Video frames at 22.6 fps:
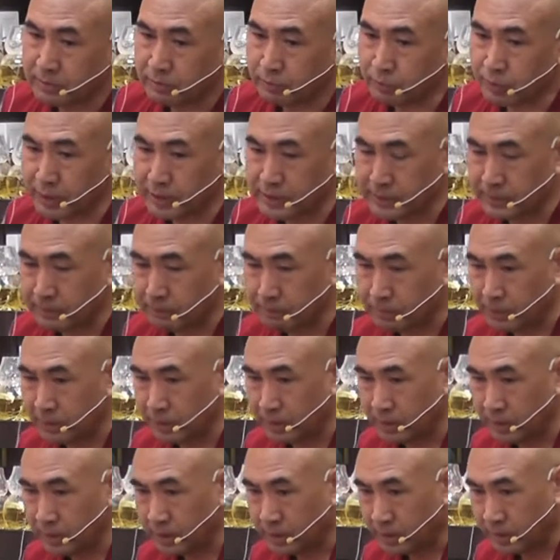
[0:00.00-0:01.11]
For
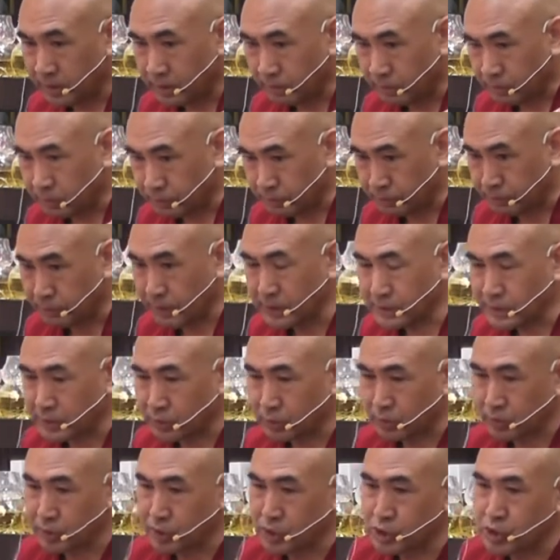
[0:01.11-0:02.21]
example, first,
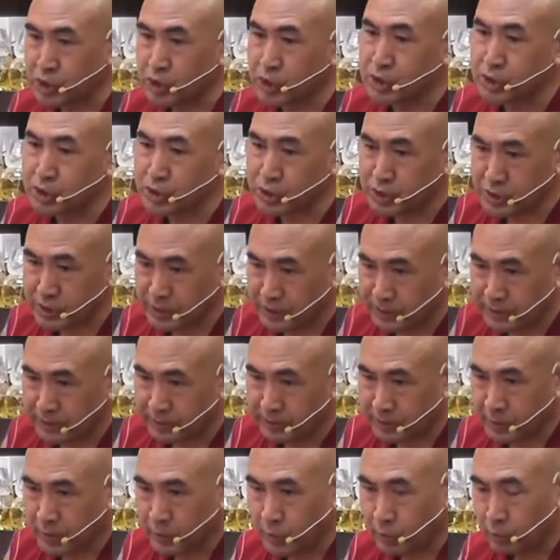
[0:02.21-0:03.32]
you know, the generosity.
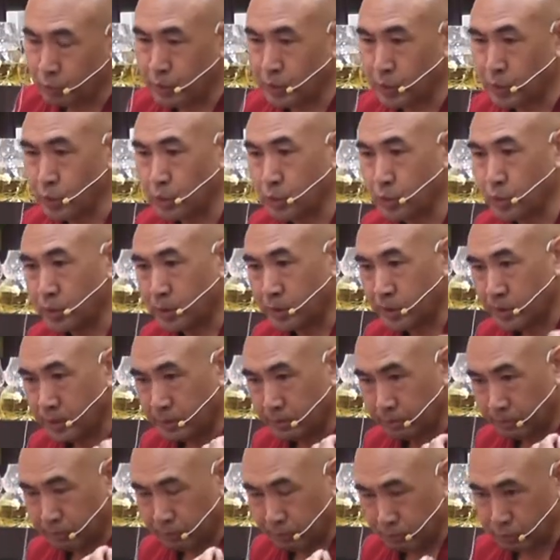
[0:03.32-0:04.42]
When you
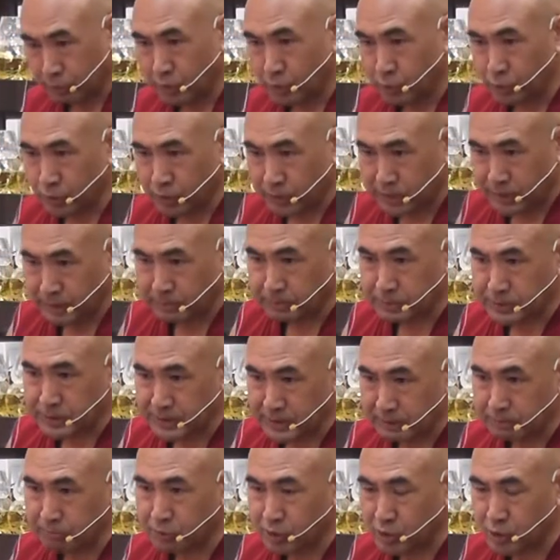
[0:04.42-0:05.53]
when you give
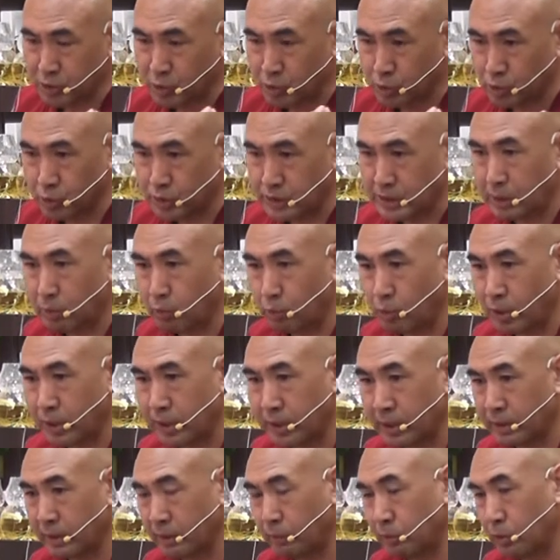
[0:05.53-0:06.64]
something to
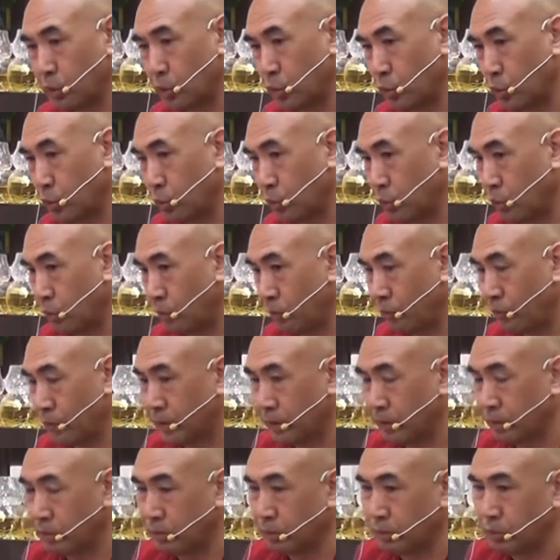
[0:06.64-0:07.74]
someone, even though you offer,
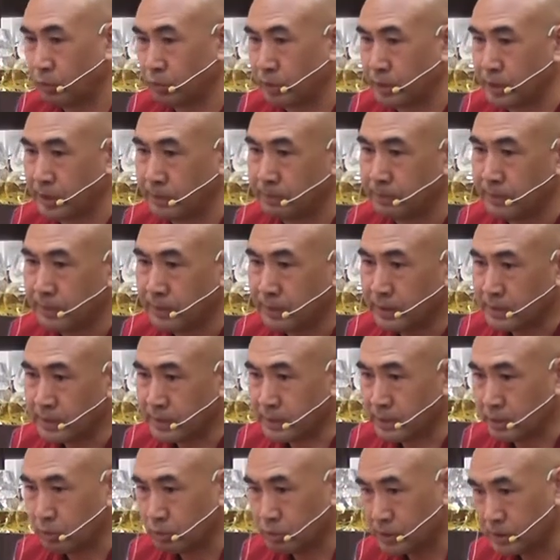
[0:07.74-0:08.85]
you know, you give,
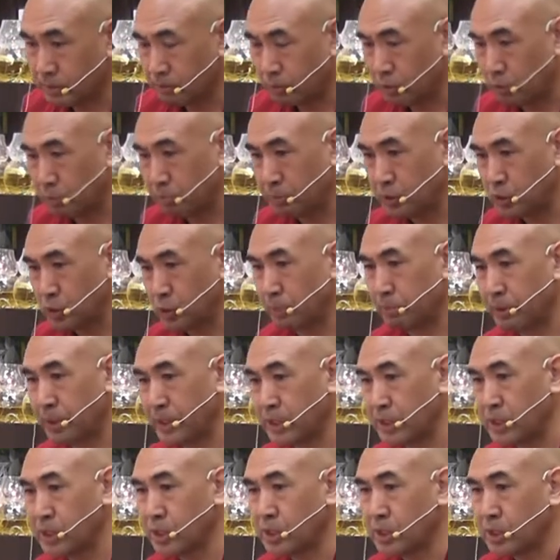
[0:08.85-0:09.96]
you know, small piece of
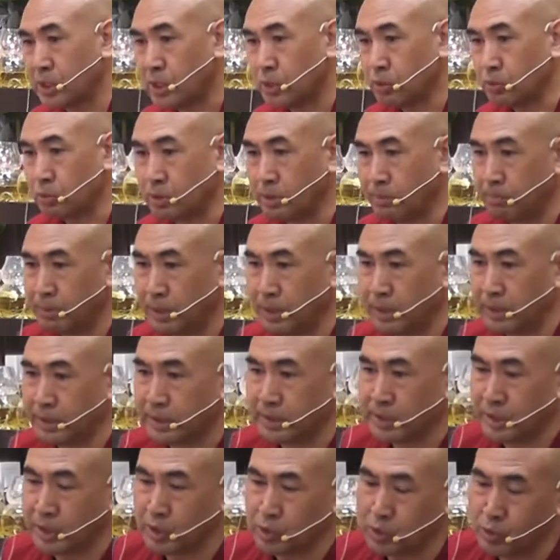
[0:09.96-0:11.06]
bread to the bird
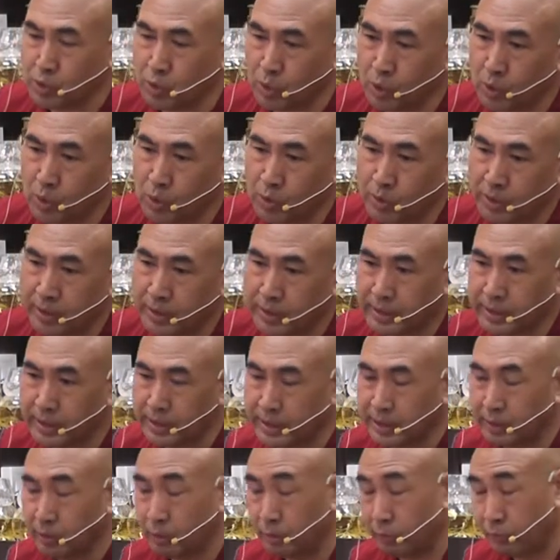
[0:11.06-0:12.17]
and dog,
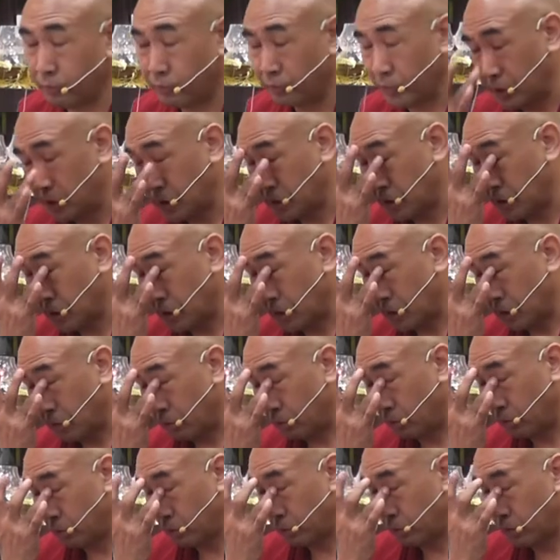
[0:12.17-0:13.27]
any, you know, fish,
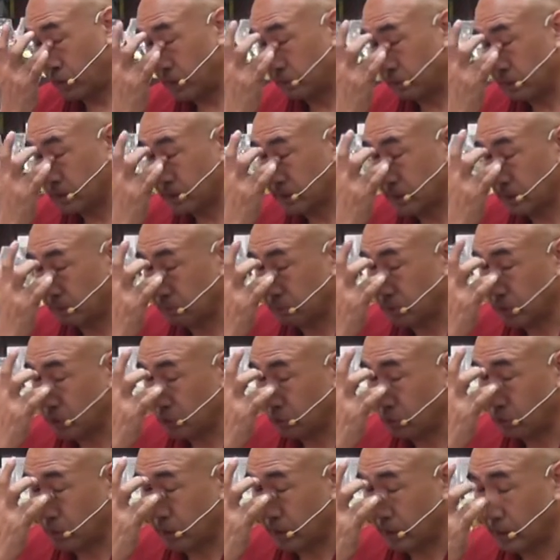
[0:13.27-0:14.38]
or you're giving something
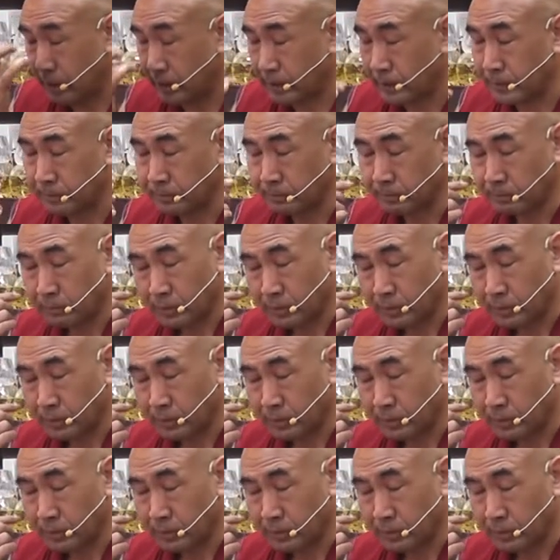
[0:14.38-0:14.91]
to other,